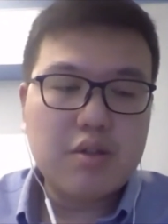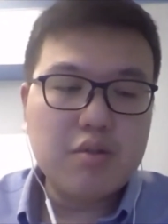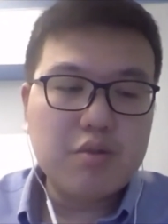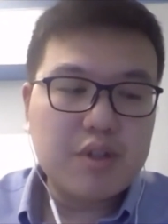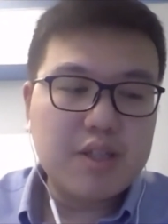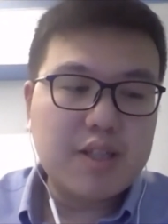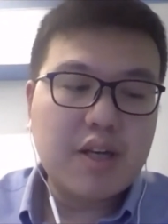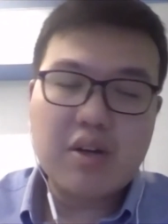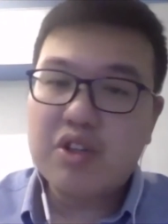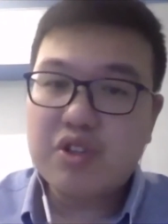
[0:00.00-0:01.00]
these
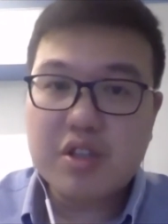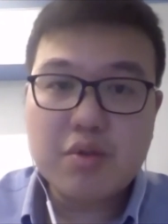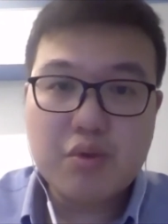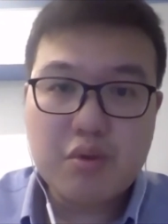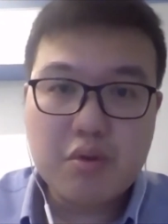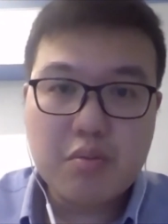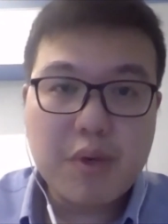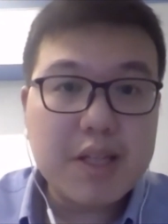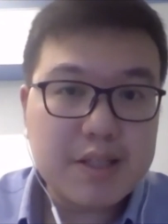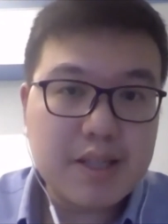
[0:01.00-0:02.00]
calculations do
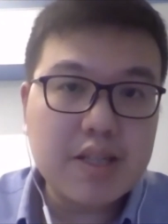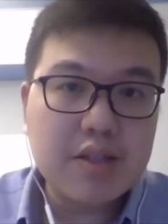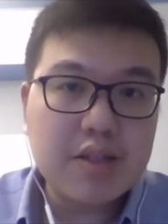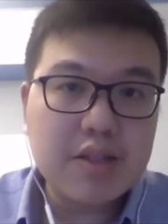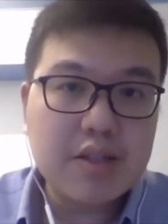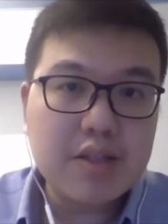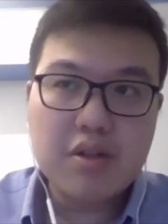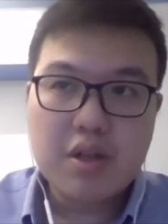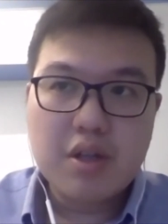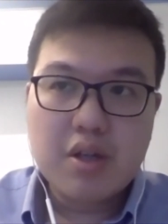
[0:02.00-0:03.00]
make sense in
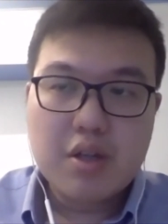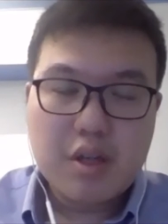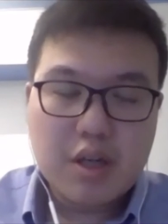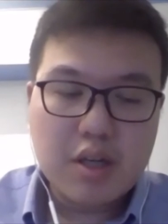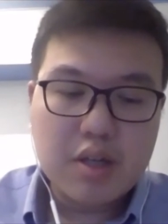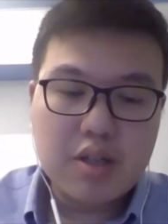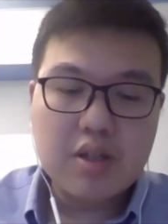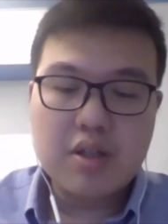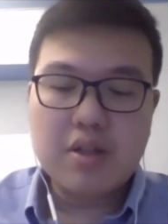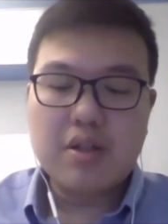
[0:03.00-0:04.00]

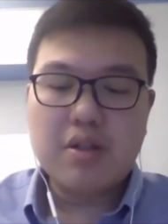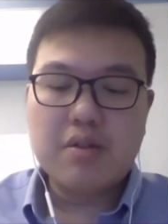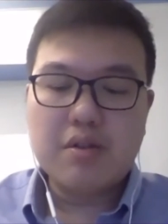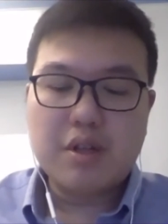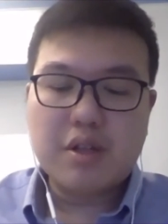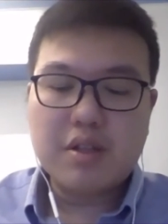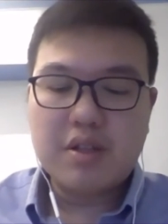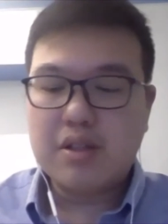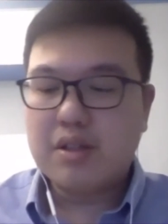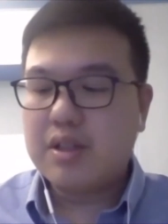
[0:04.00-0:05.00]

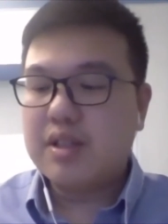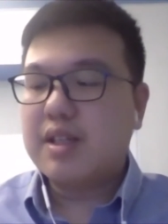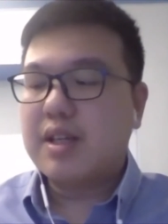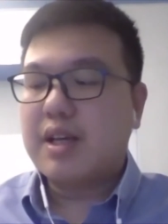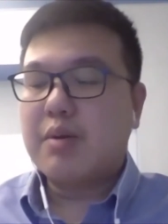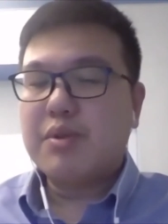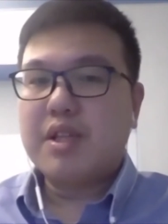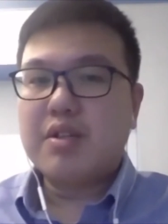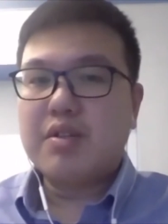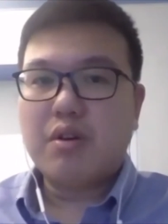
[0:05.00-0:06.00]
the
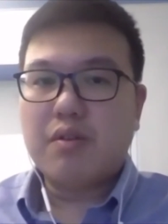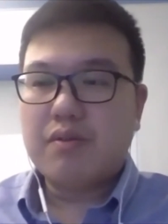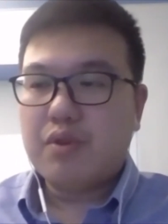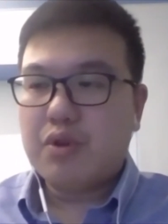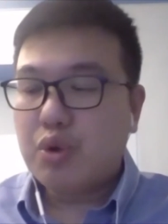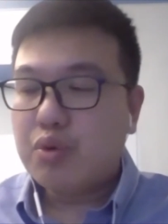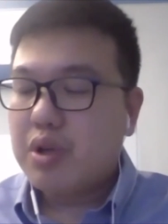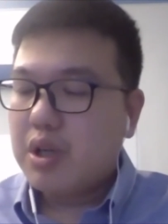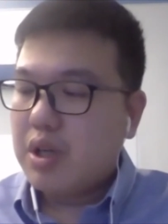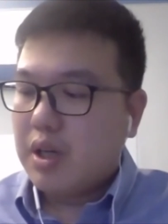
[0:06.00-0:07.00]
circumstance of
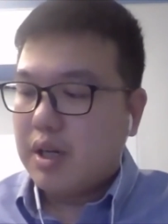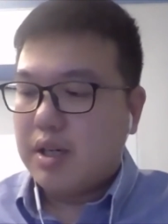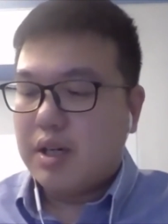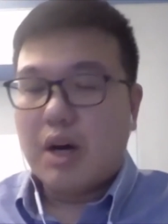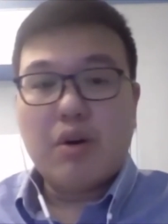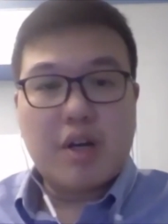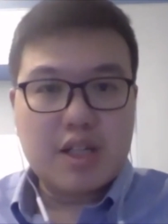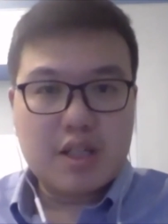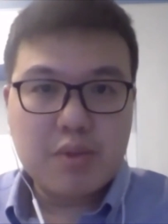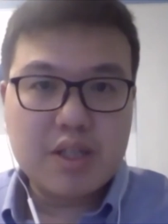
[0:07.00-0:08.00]
our
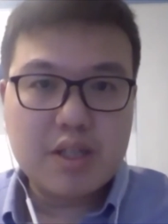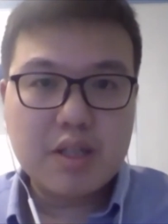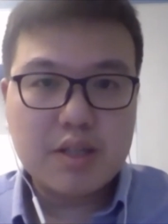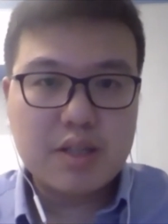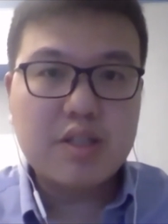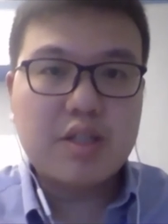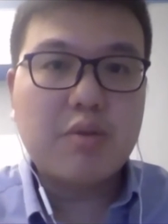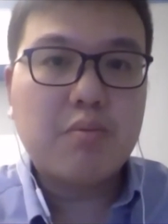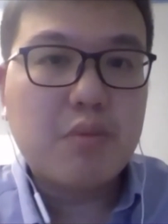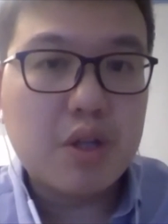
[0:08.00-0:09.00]
customers'
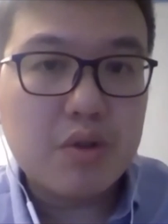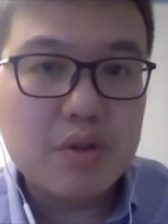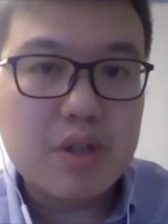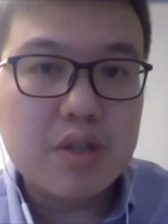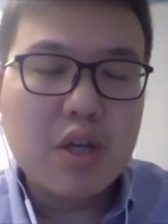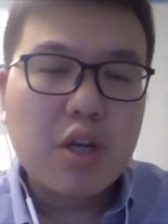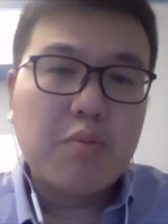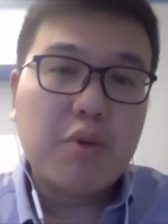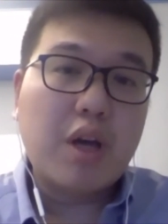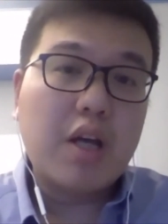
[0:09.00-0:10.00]
system and all this.
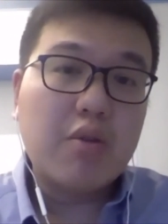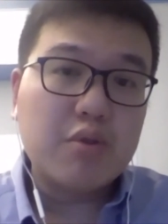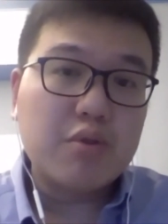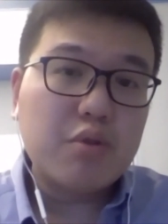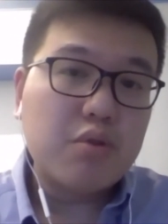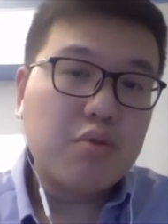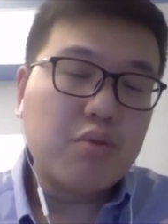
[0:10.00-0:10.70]
And also